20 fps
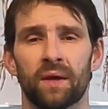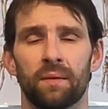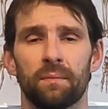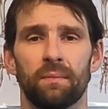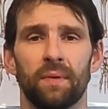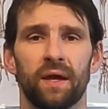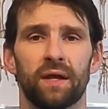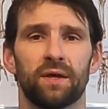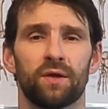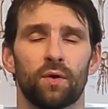
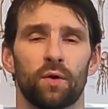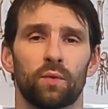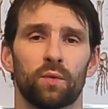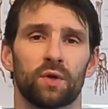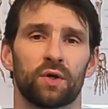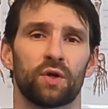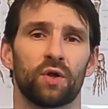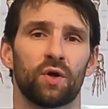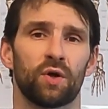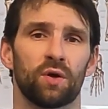make your
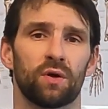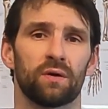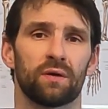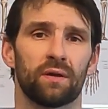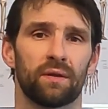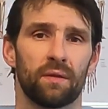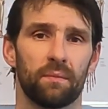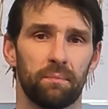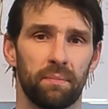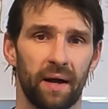return
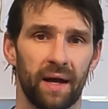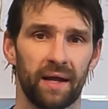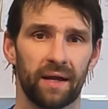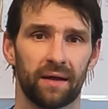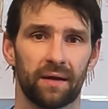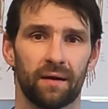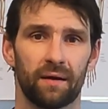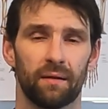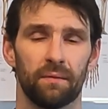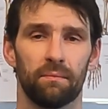to the
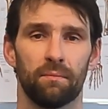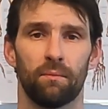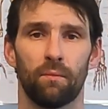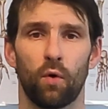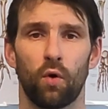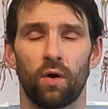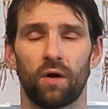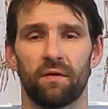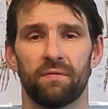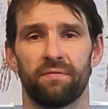bike
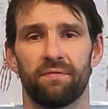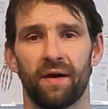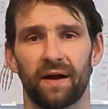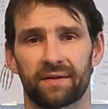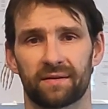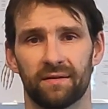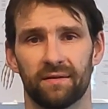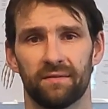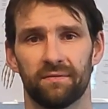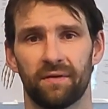more
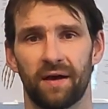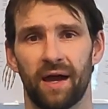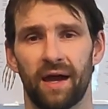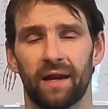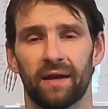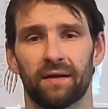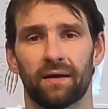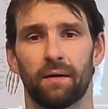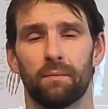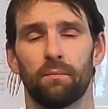effective
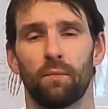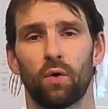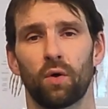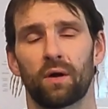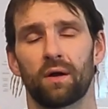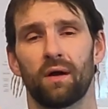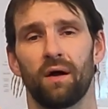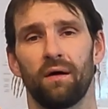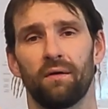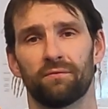and more
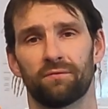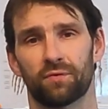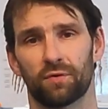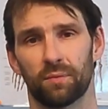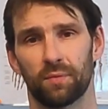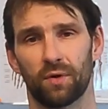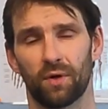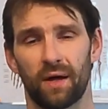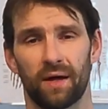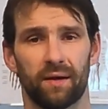
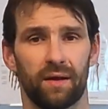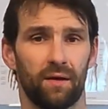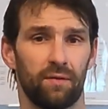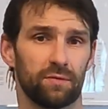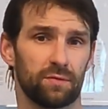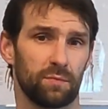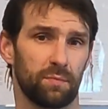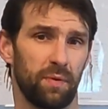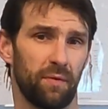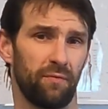comfortable, and
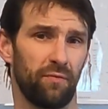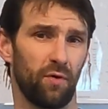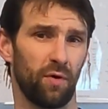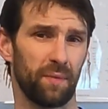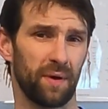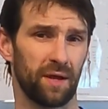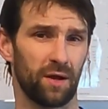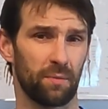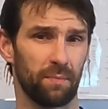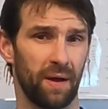also
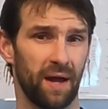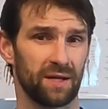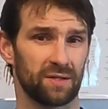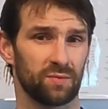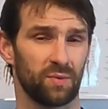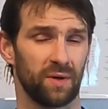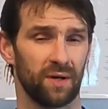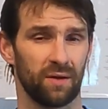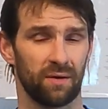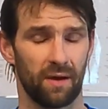perform at your
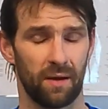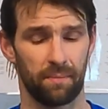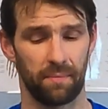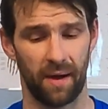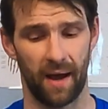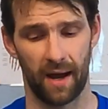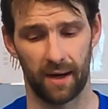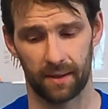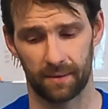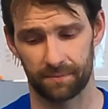best when you get
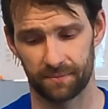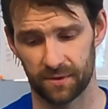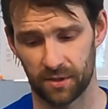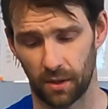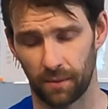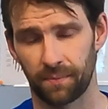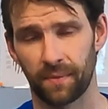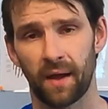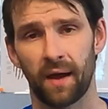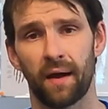back.
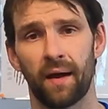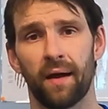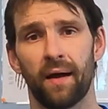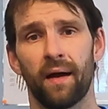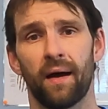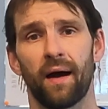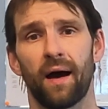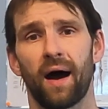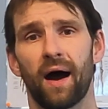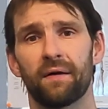So
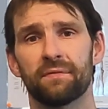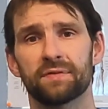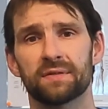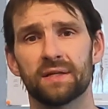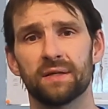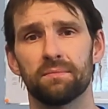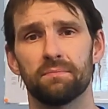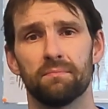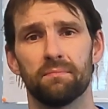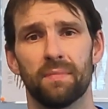I've
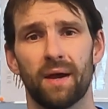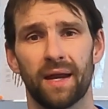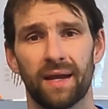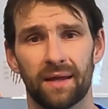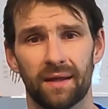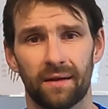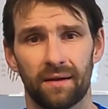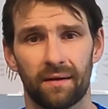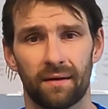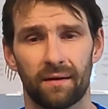seen
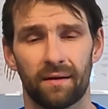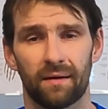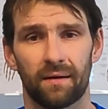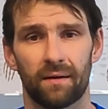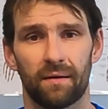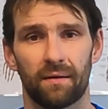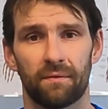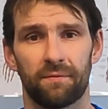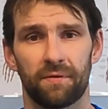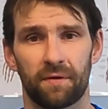many
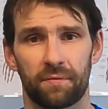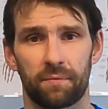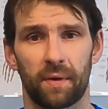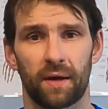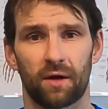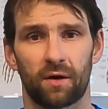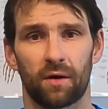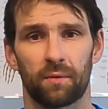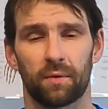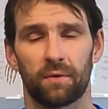fifth
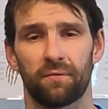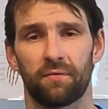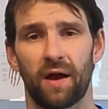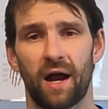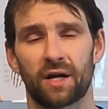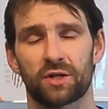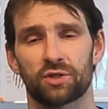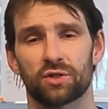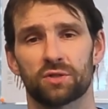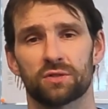metacarpal
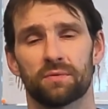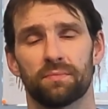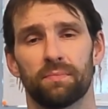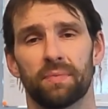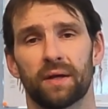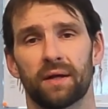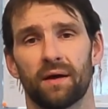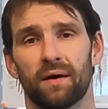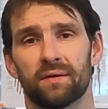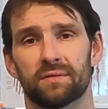fractures
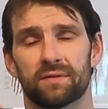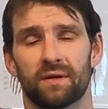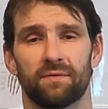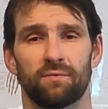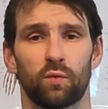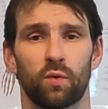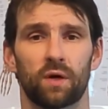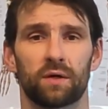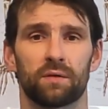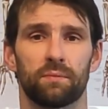because
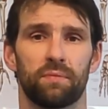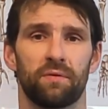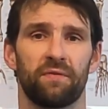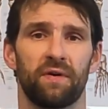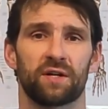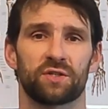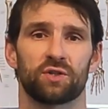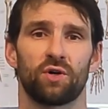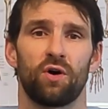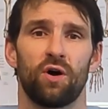I've worked in
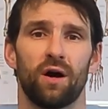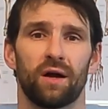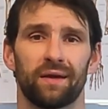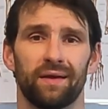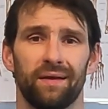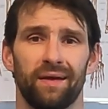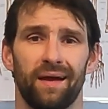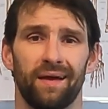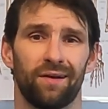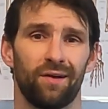professional
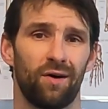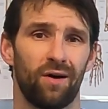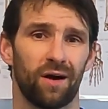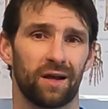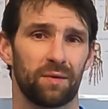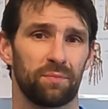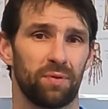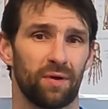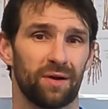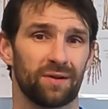hockey, and
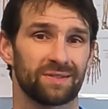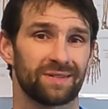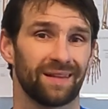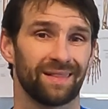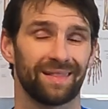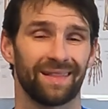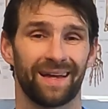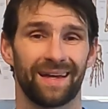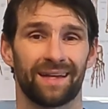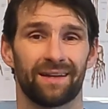hockey players
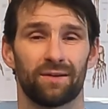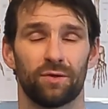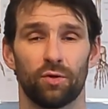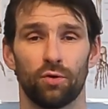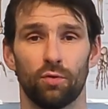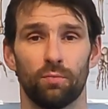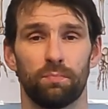like to